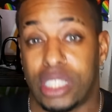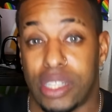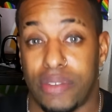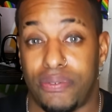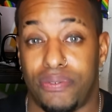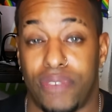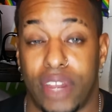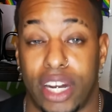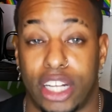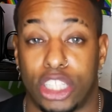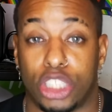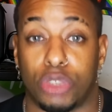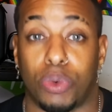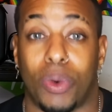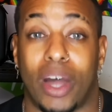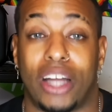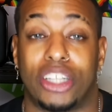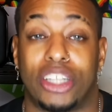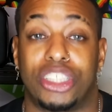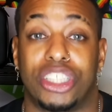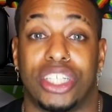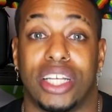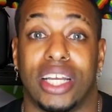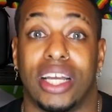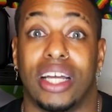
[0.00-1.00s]
to finish
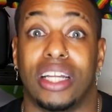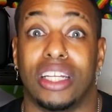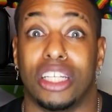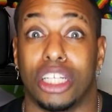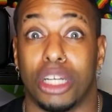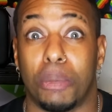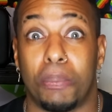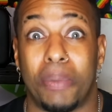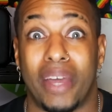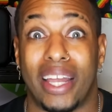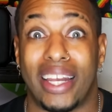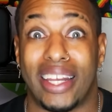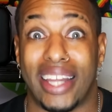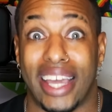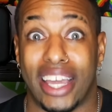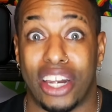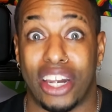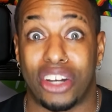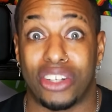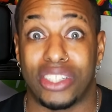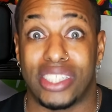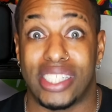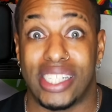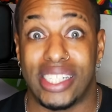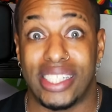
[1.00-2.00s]
watching it a little bit
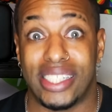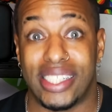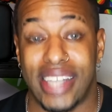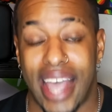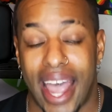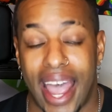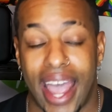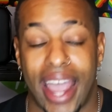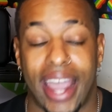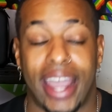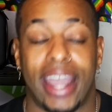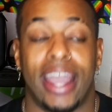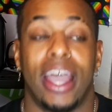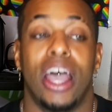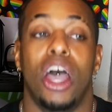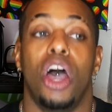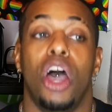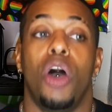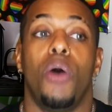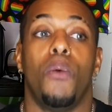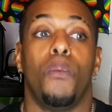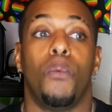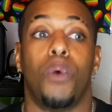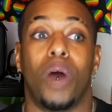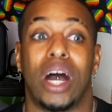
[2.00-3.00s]
later today,
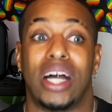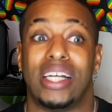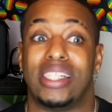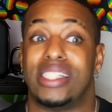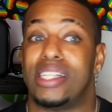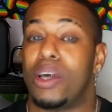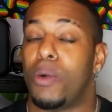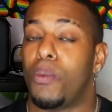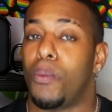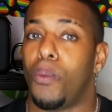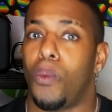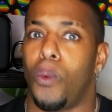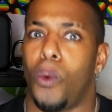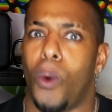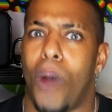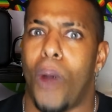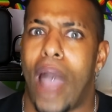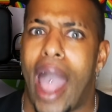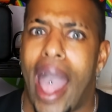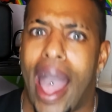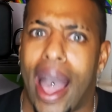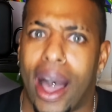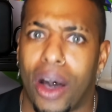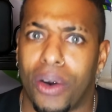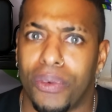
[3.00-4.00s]
was,
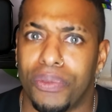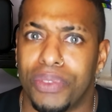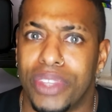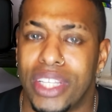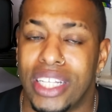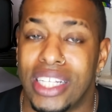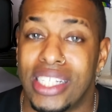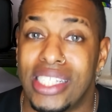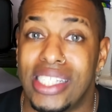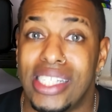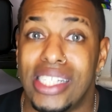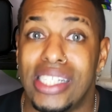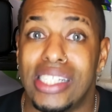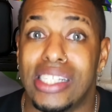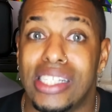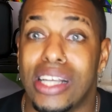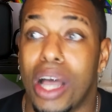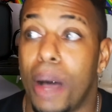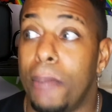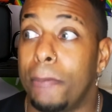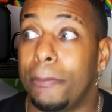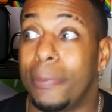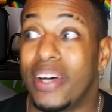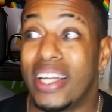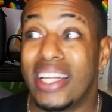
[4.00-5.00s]
wow, this is
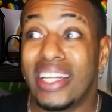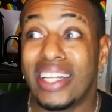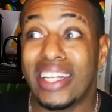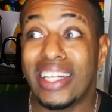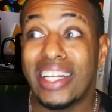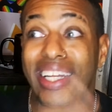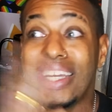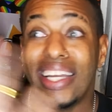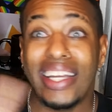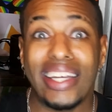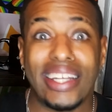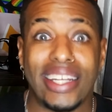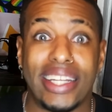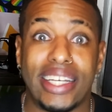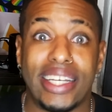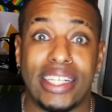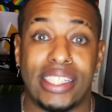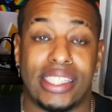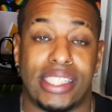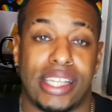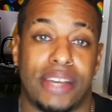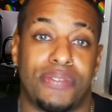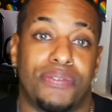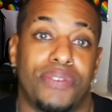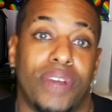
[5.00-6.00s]
completely
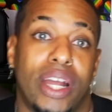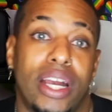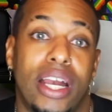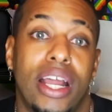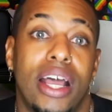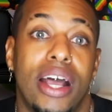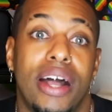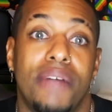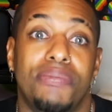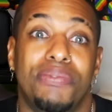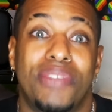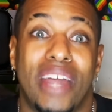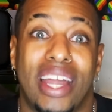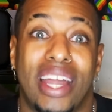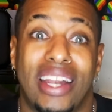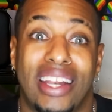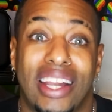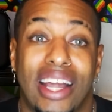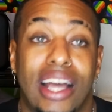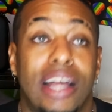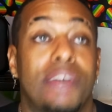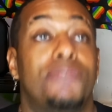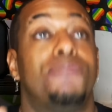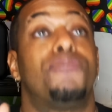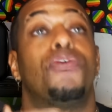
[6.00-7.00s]
different than,
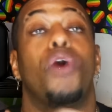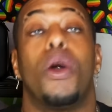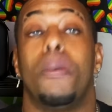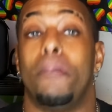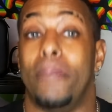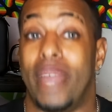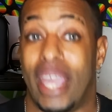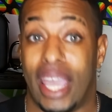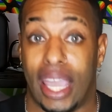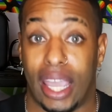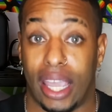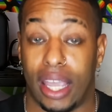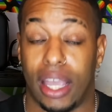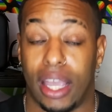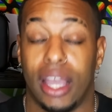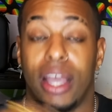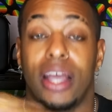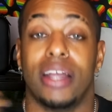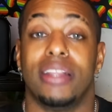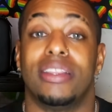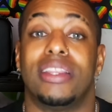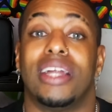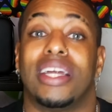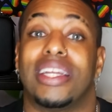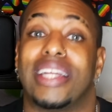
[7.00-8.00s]
for me,
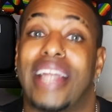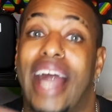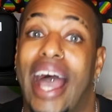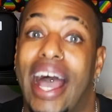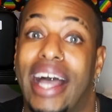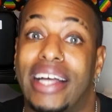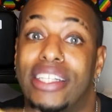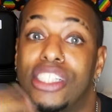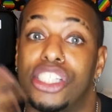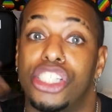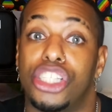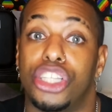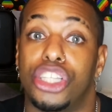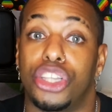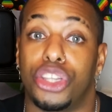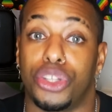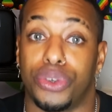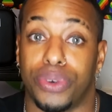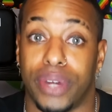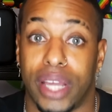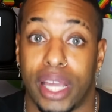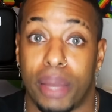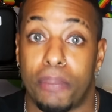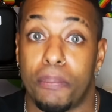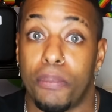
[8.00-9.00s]
the last
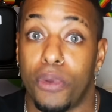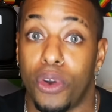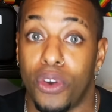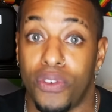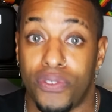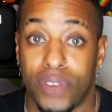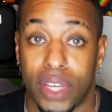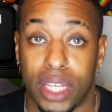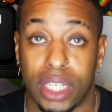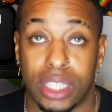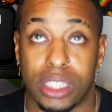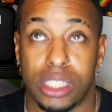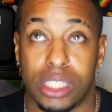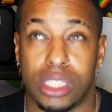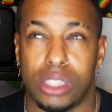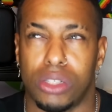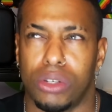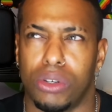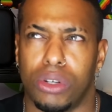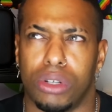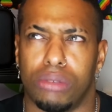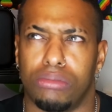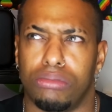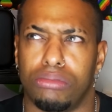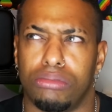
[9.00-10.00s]
three movies,
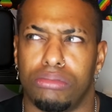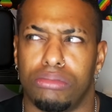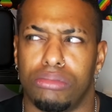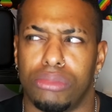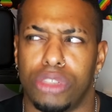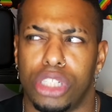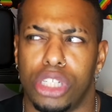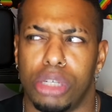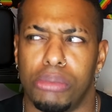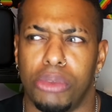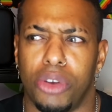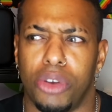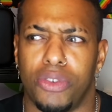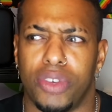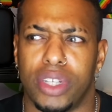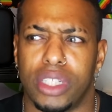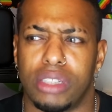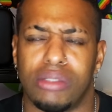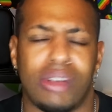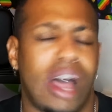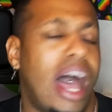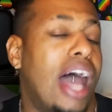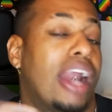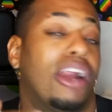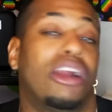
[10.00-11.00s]
or two
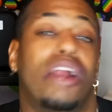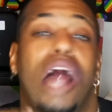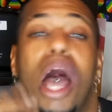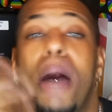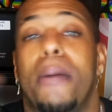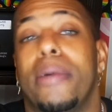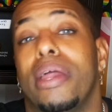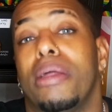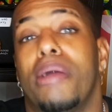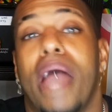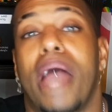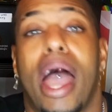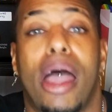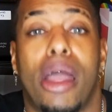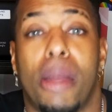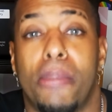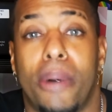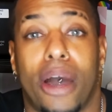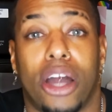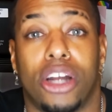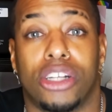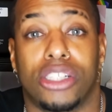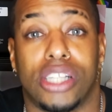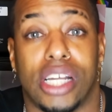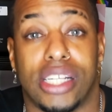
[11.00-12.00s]
movies. I don't know how many Harry
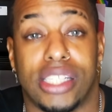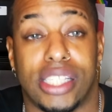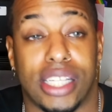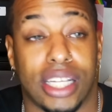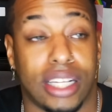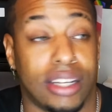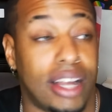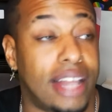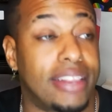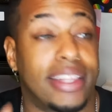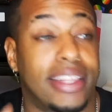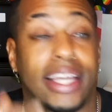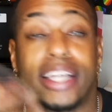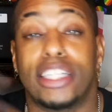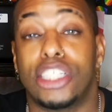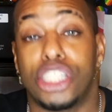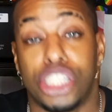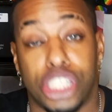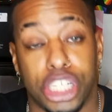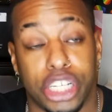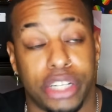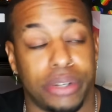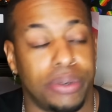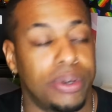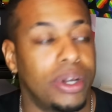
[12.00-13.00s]
Potters I've seen. I think it's
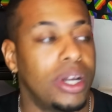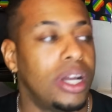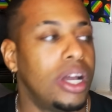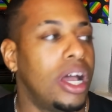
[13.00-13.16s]
two.